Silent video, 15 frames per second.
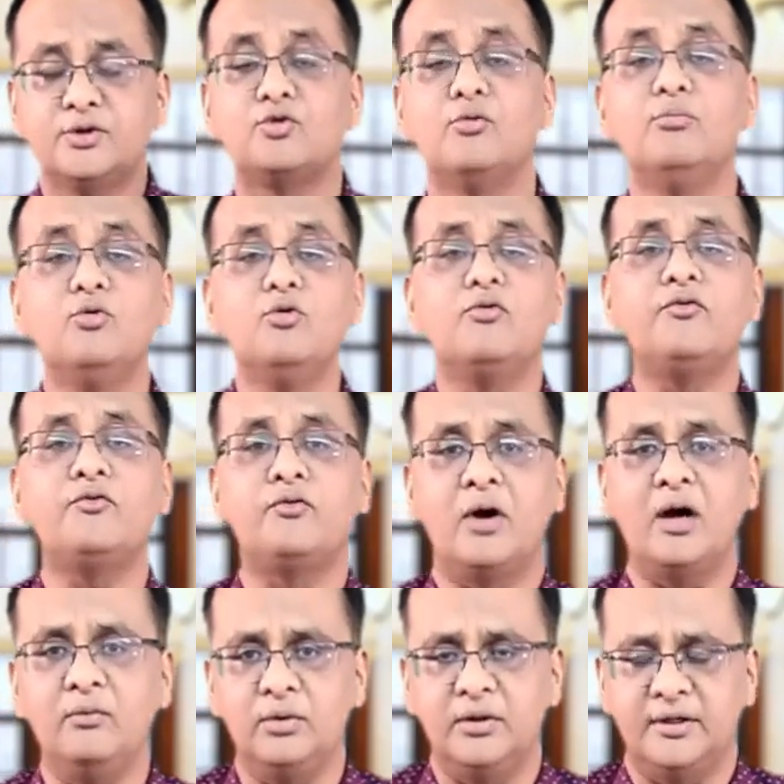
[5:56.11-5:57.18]
to move
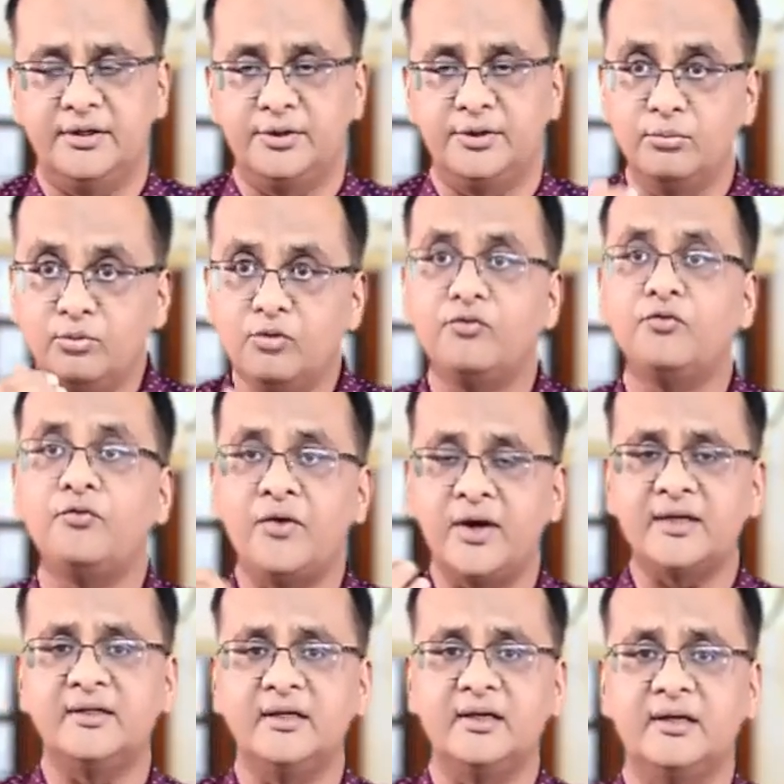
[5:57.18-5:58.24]
forward, to move
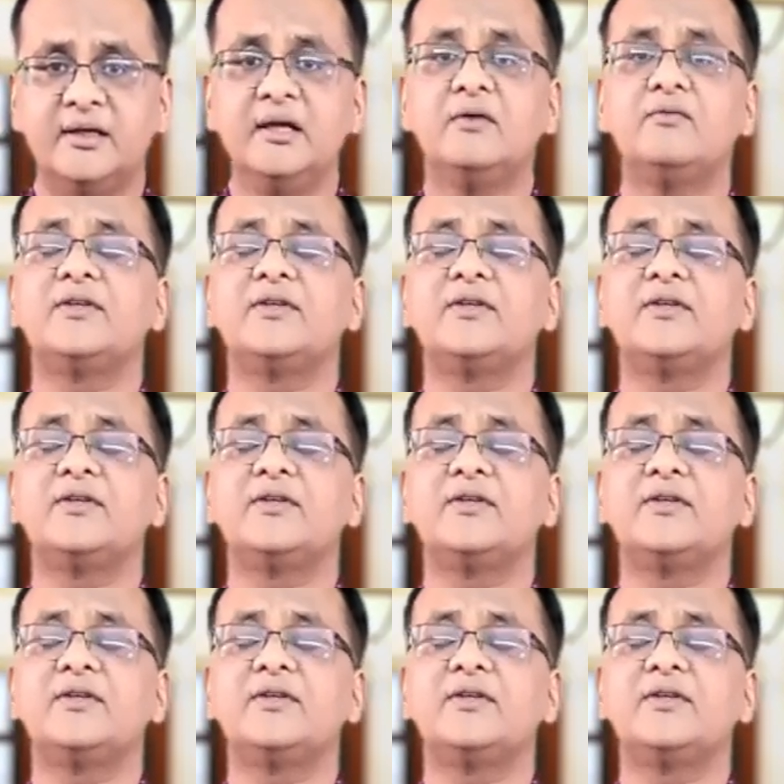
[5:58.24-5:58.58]
further